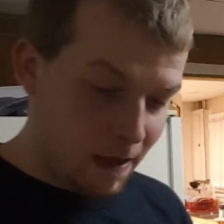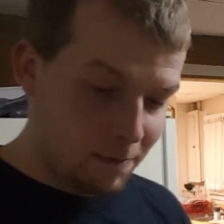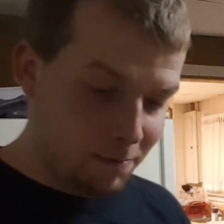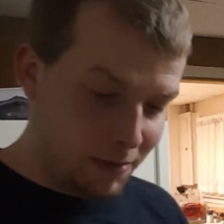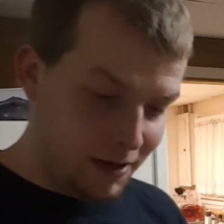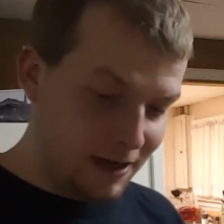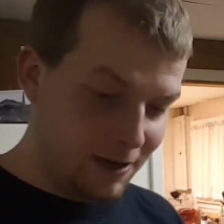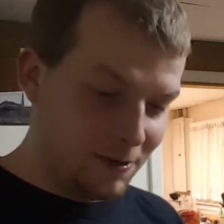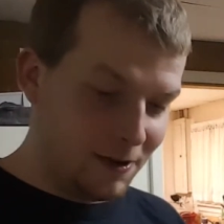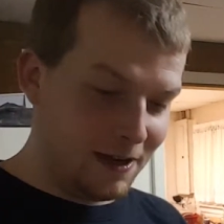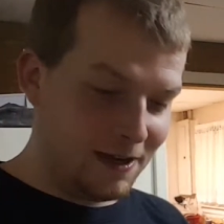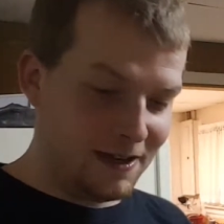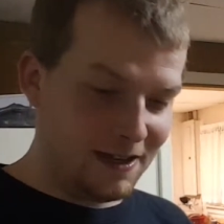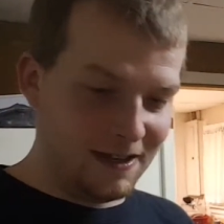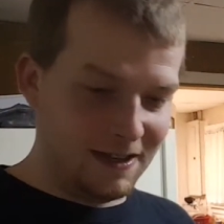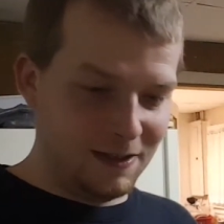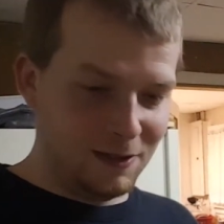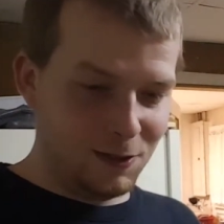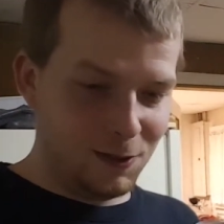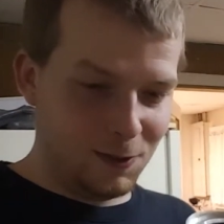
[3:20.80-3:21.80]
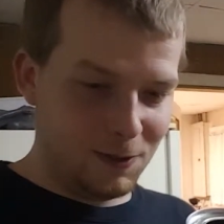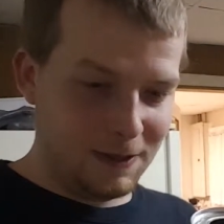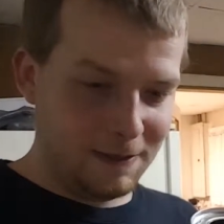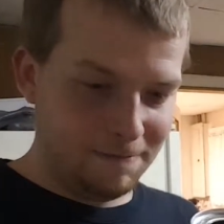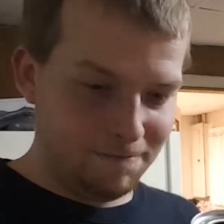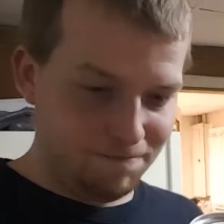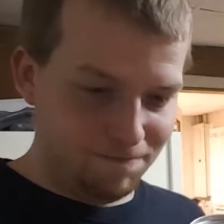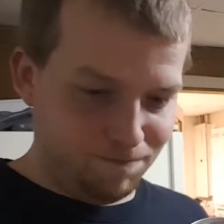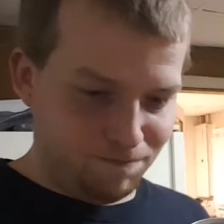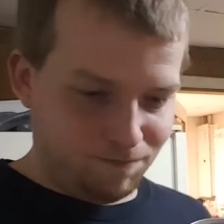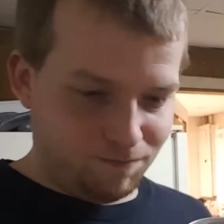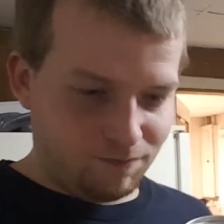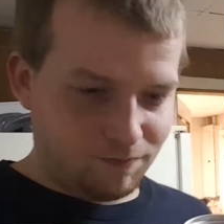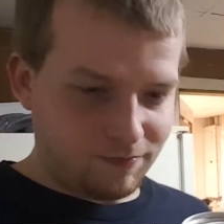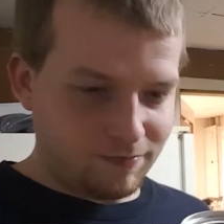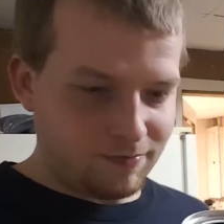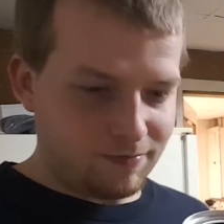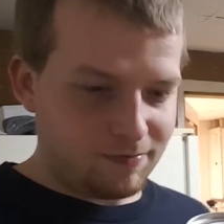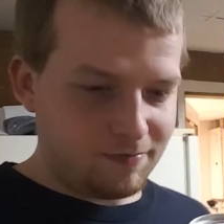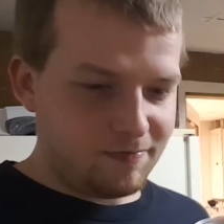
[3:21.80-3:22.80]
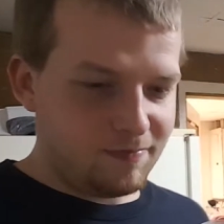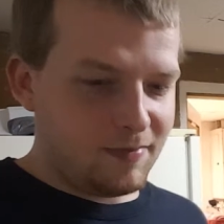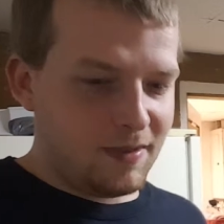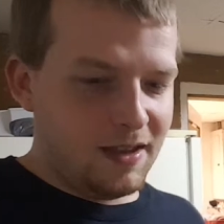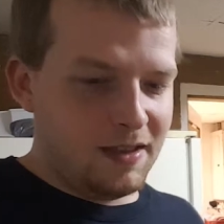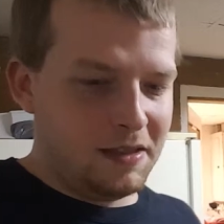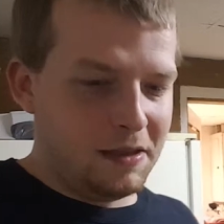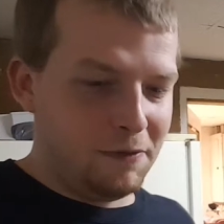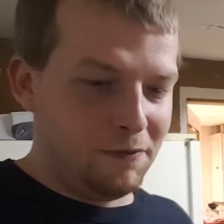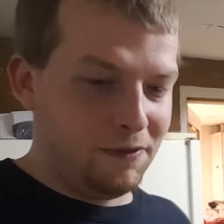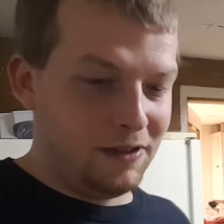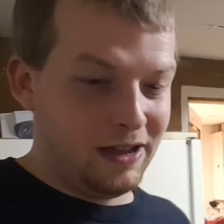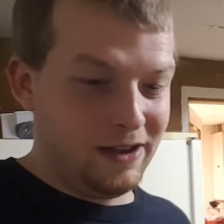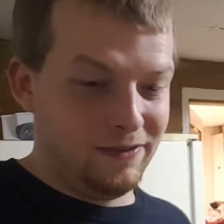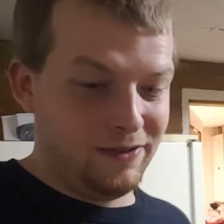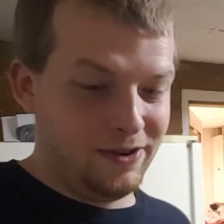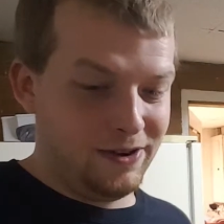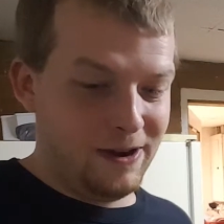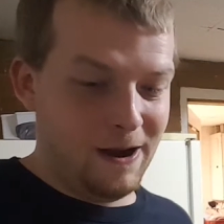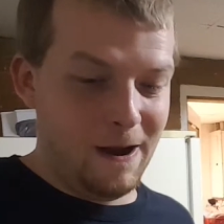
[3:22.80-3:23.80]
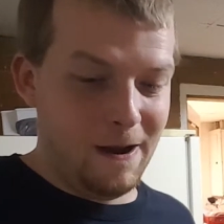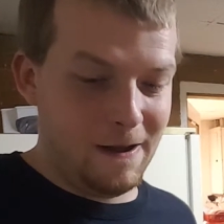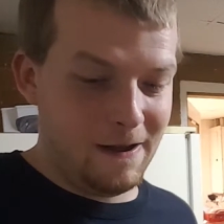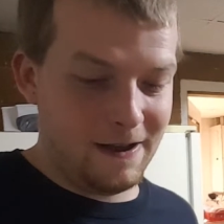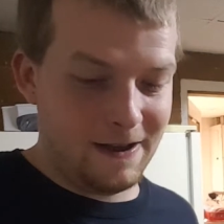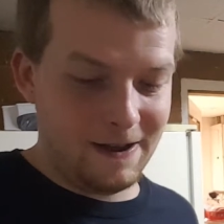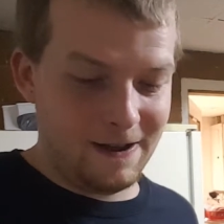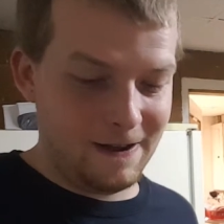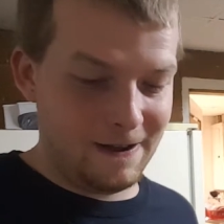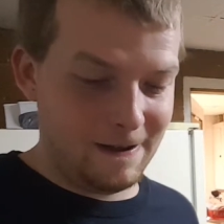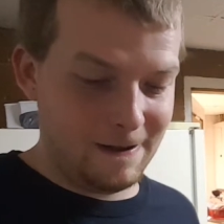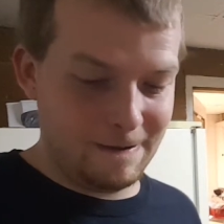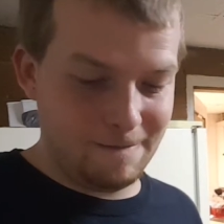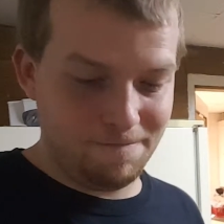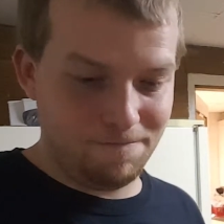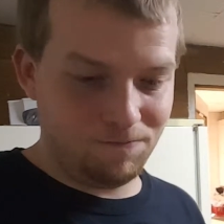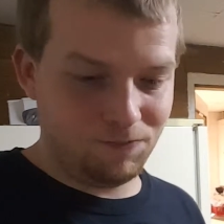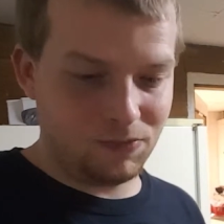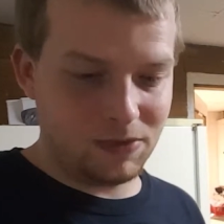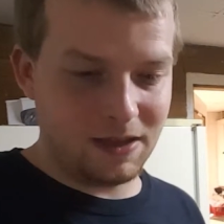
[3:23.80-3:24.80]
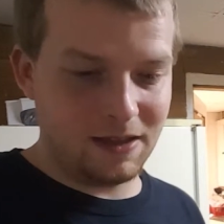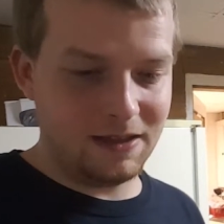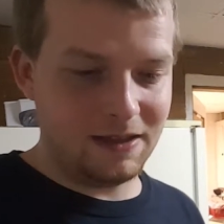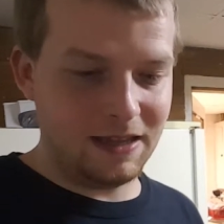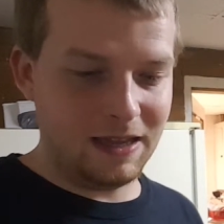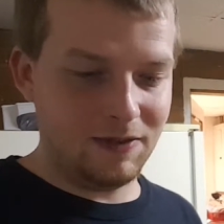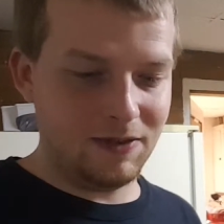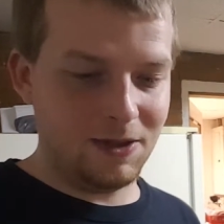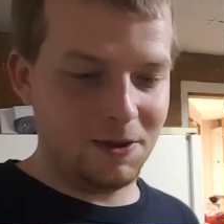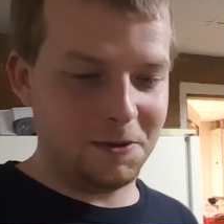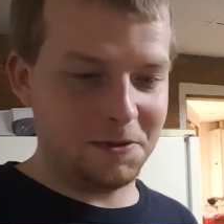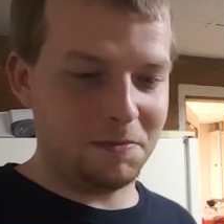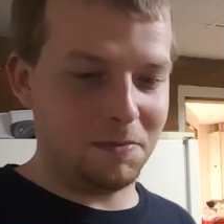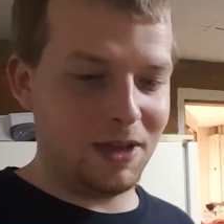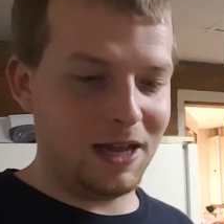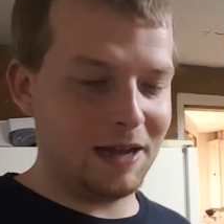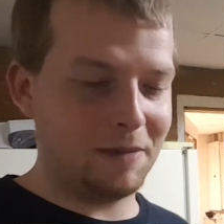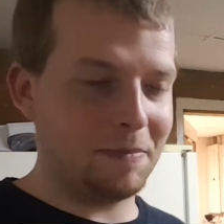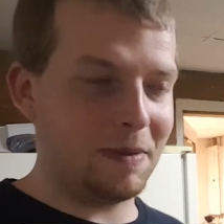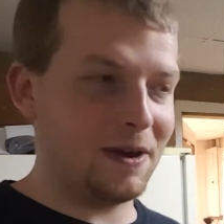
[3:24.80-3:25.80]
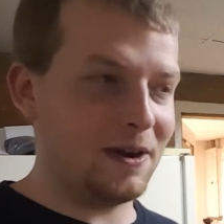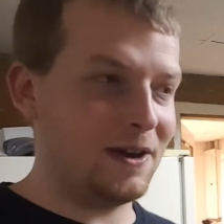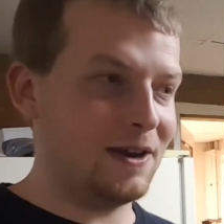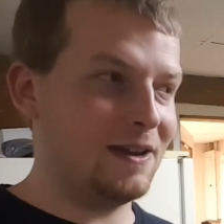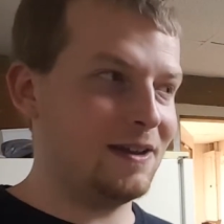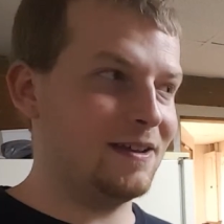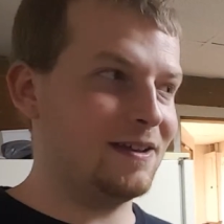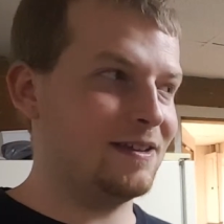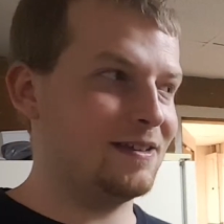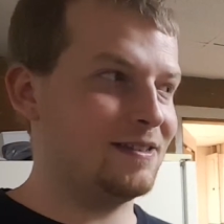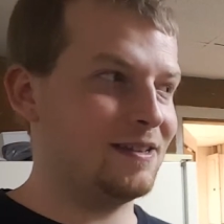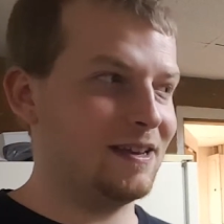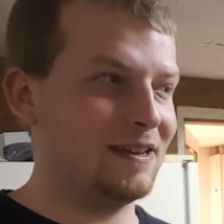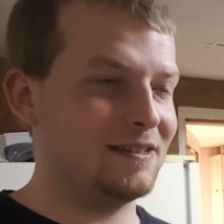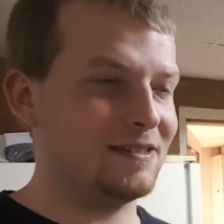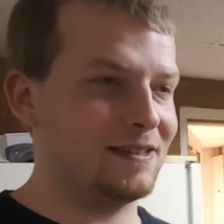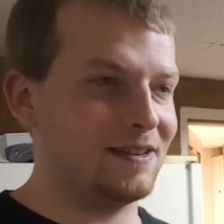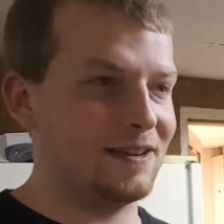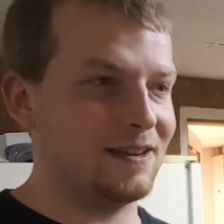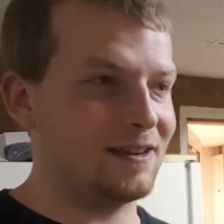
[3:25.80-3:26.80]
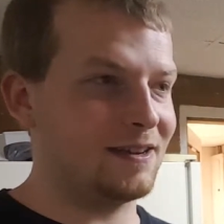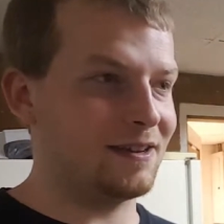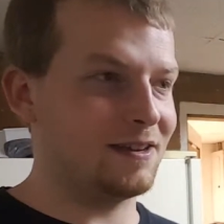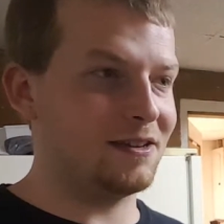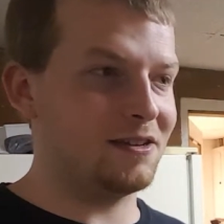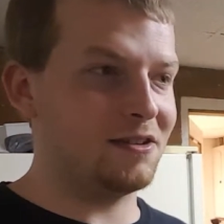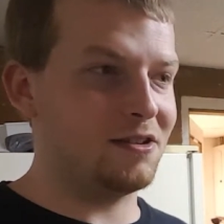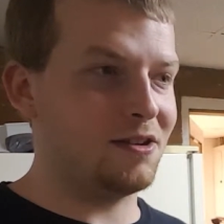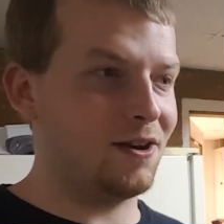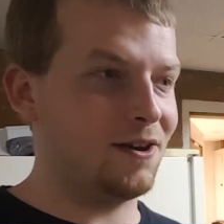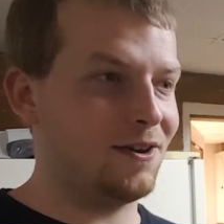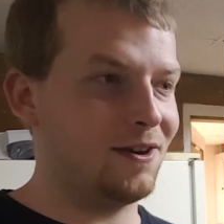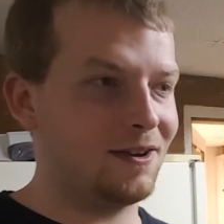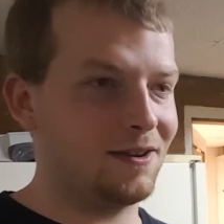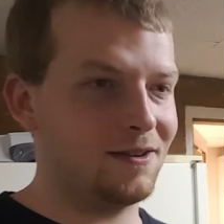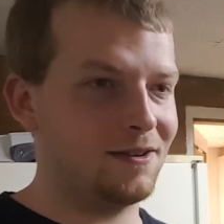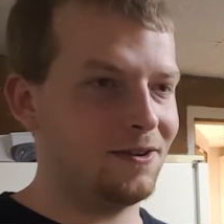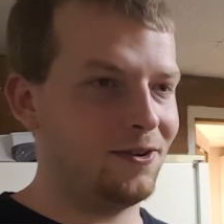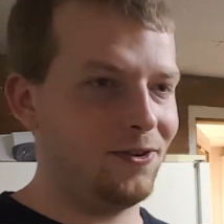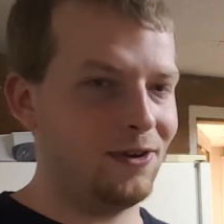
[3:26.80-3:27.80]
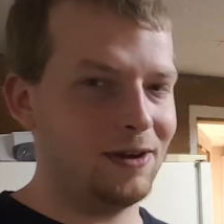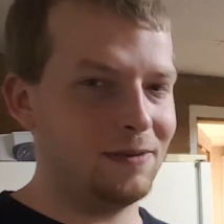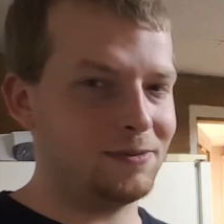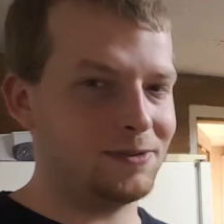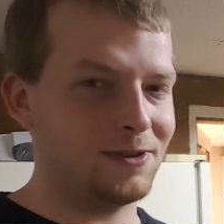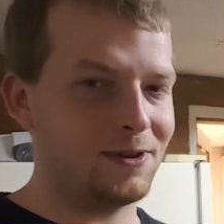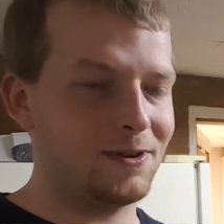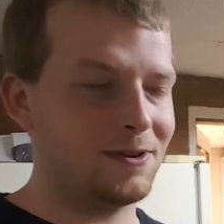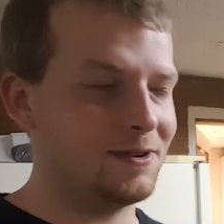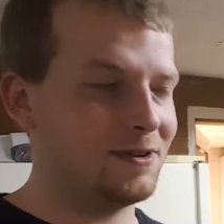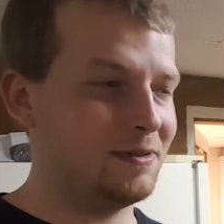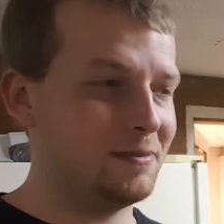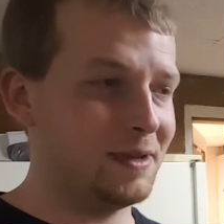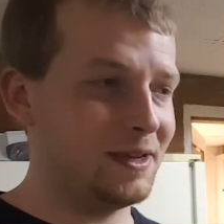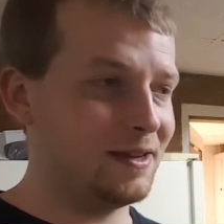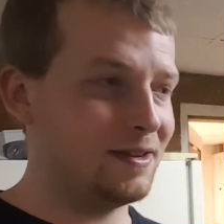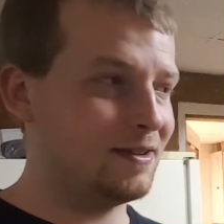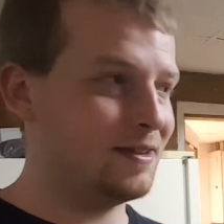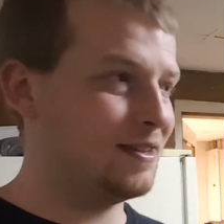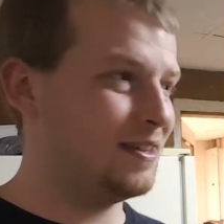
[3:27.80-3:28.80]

But anyway, to get into it, the flavor, even though it's blackberry, it tastes like a dark grape soda to me.